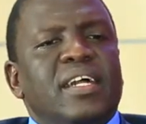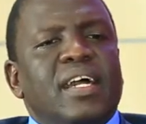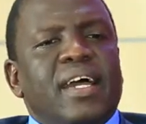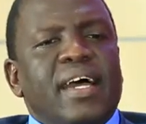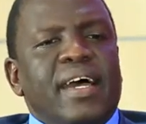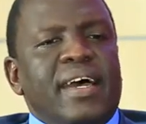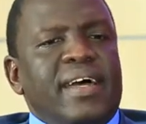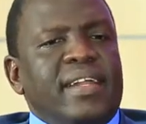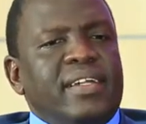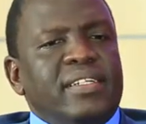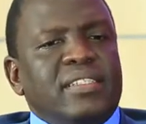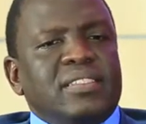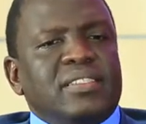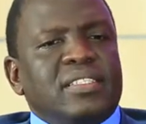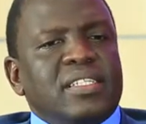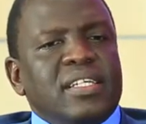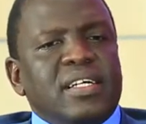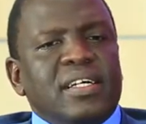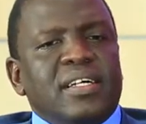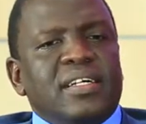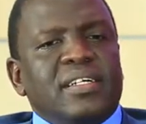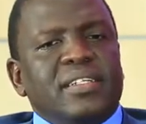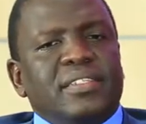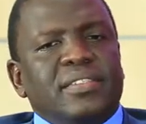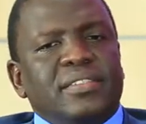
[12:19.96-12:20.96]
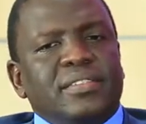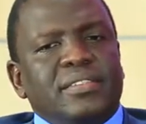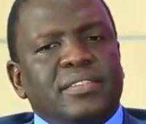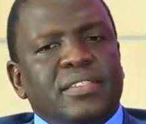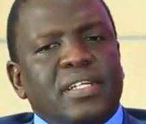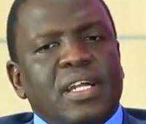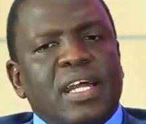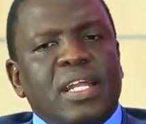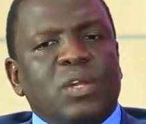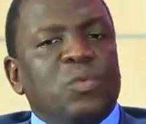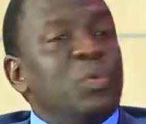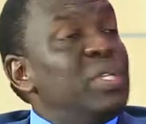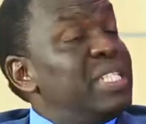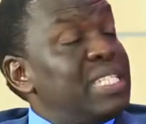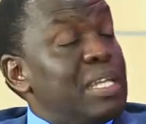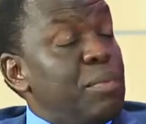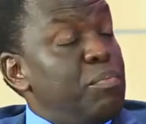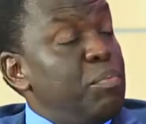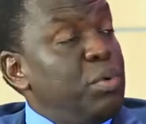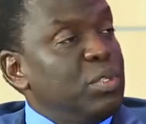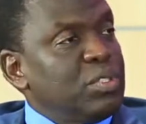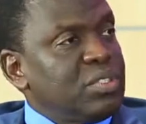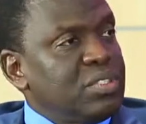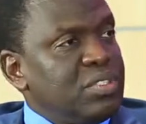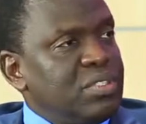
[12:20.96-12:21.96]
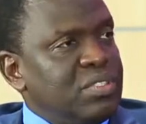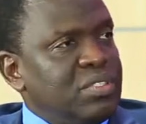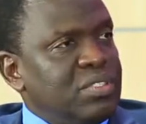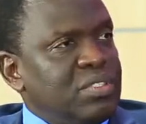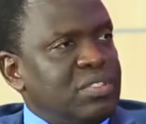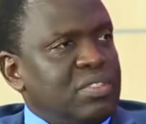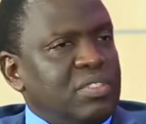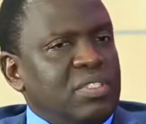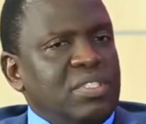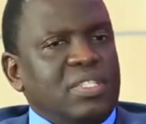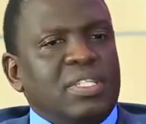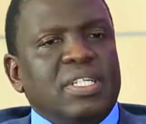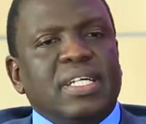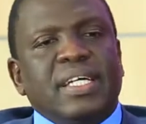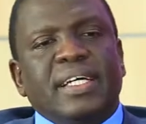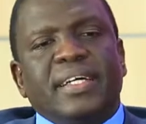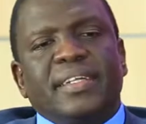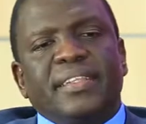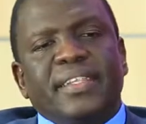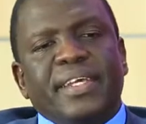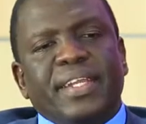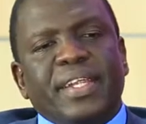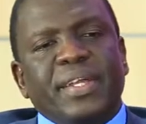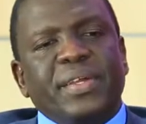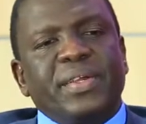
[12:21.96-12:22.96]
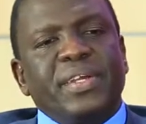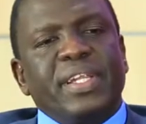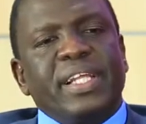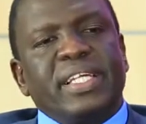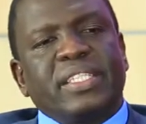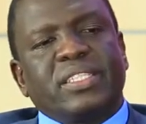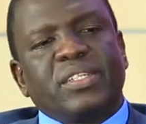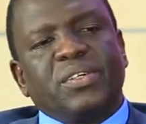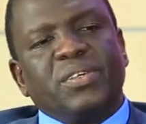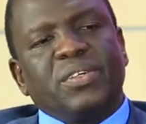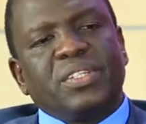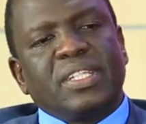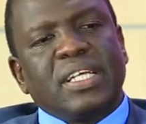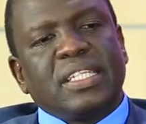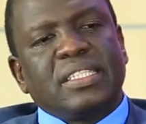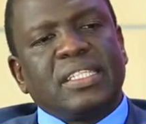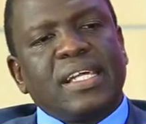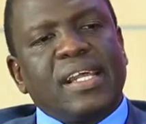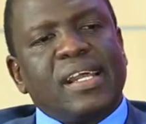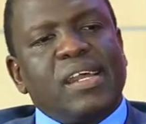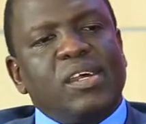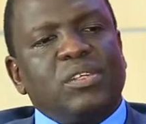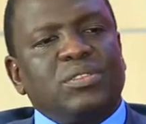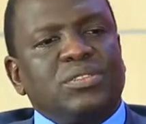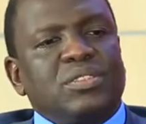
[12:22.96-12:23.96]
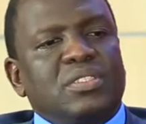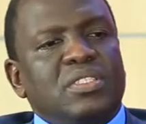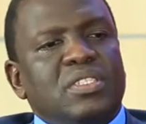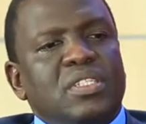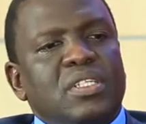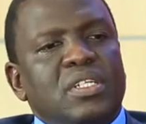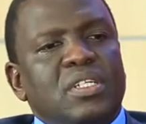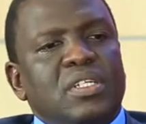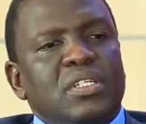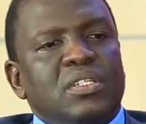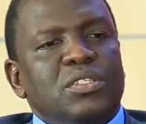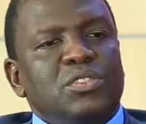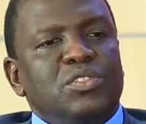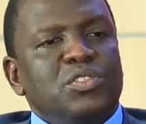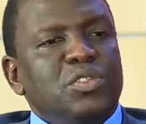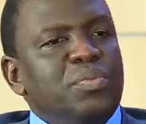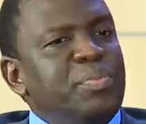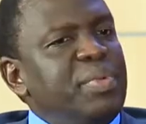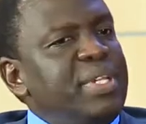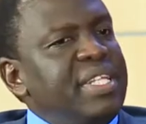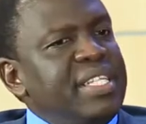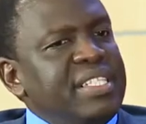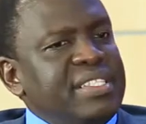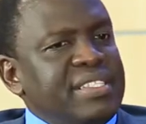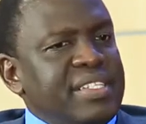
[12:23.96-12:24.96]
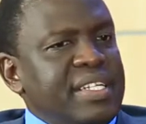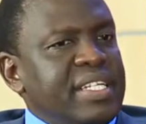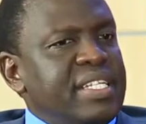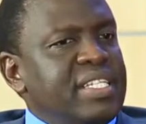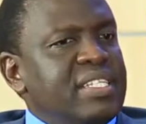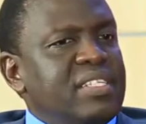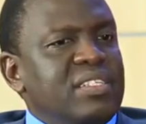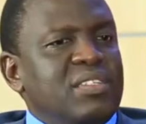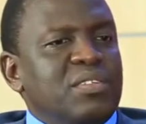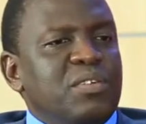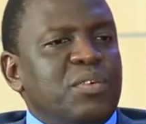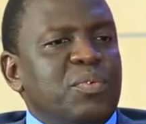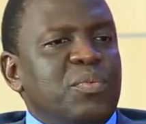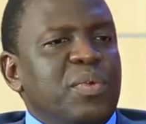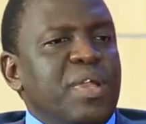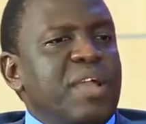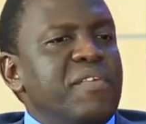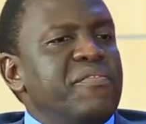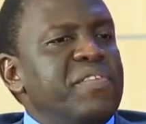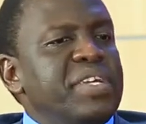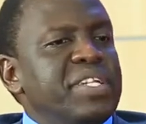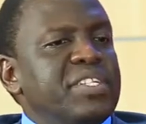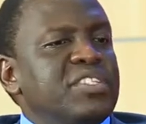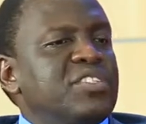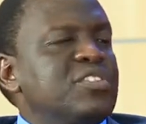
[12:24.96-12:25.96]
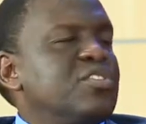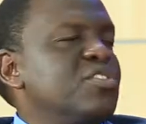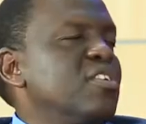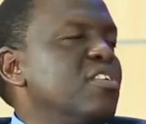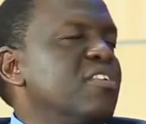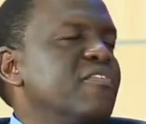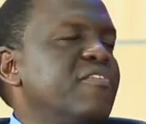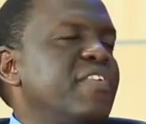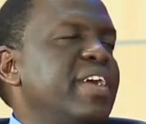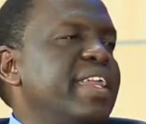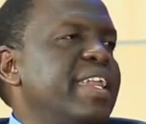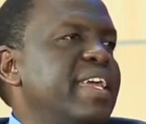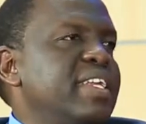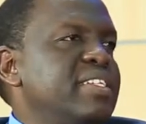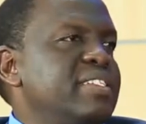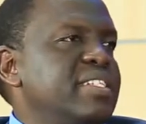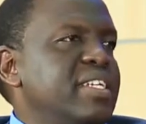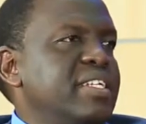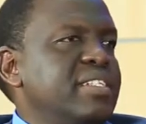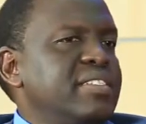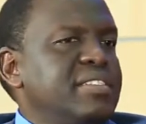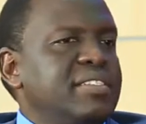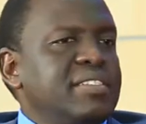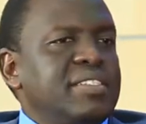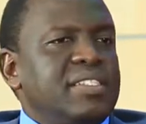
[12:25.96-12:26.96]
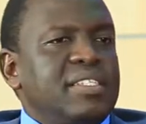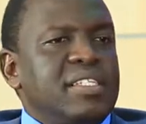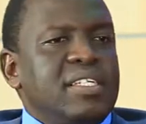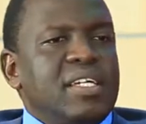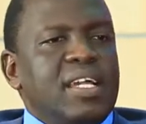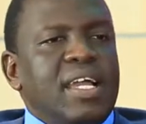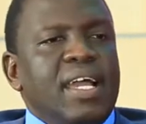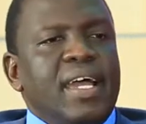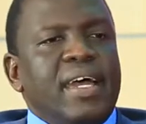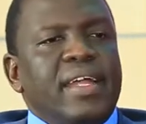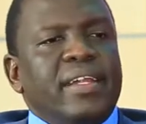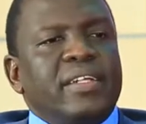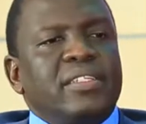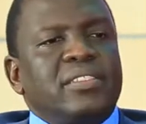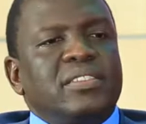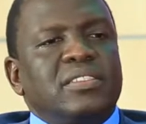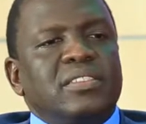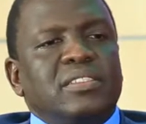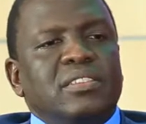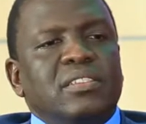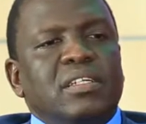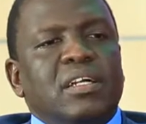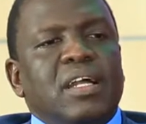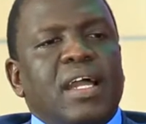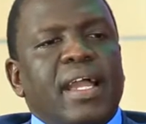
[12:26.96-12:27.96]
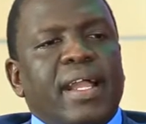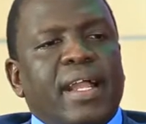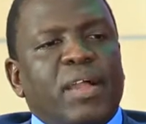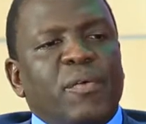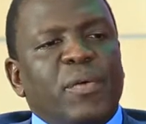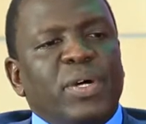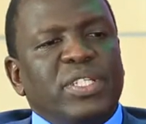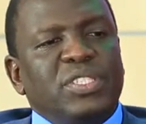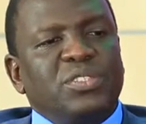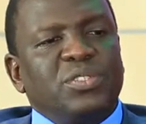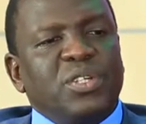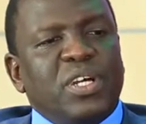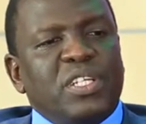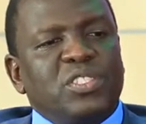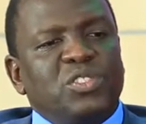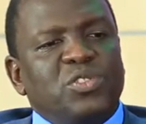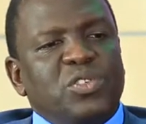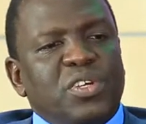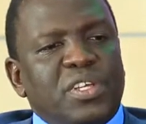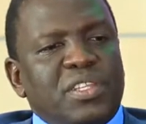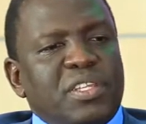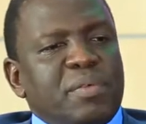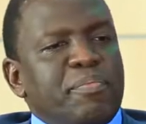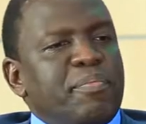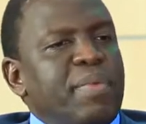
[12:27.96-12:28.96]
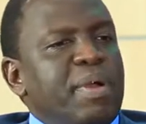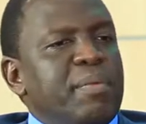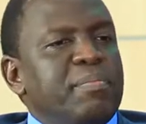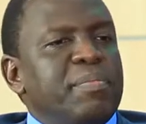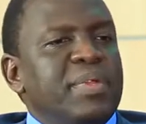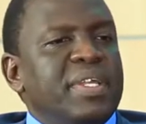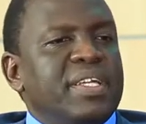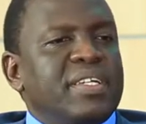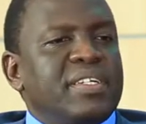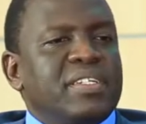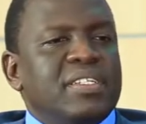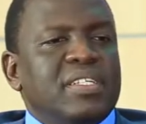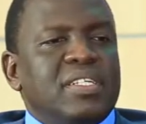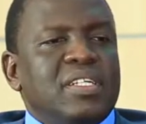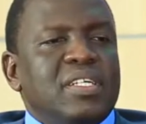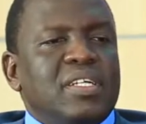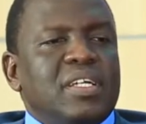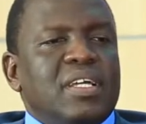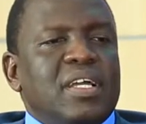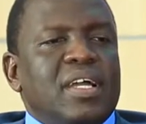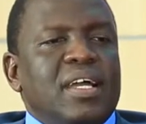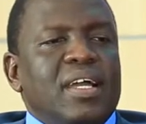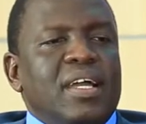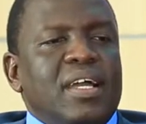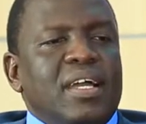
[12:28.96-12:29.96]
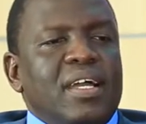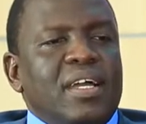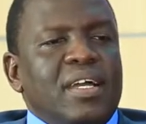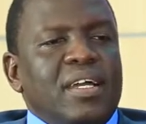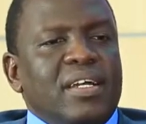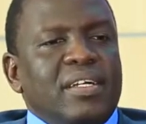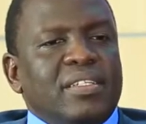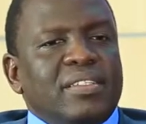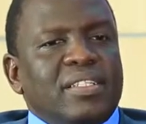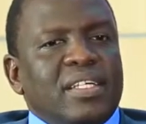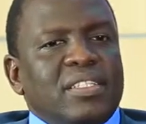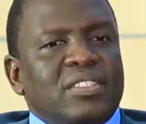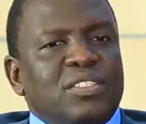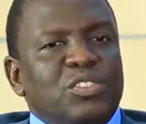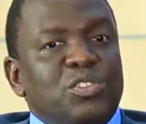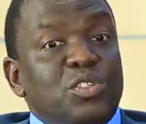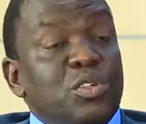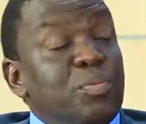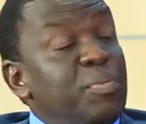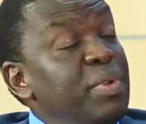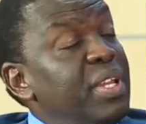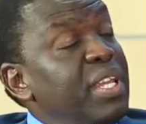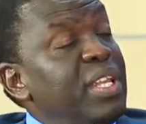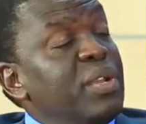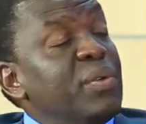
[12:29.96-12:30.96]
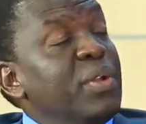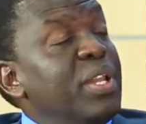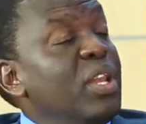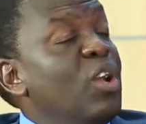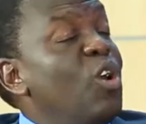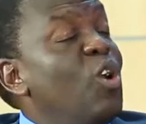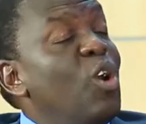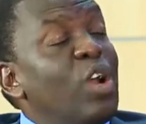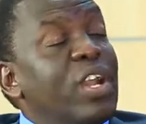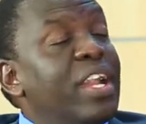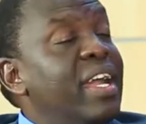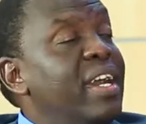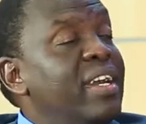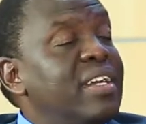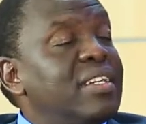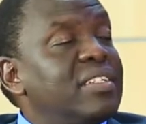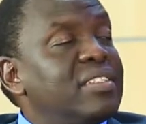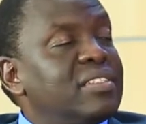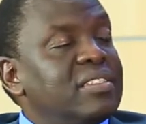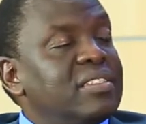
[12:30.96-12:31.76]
and we support the regulator on that account. Jubilee is ready. We are very strong financially, and I want to assure the public that Jubilee will honor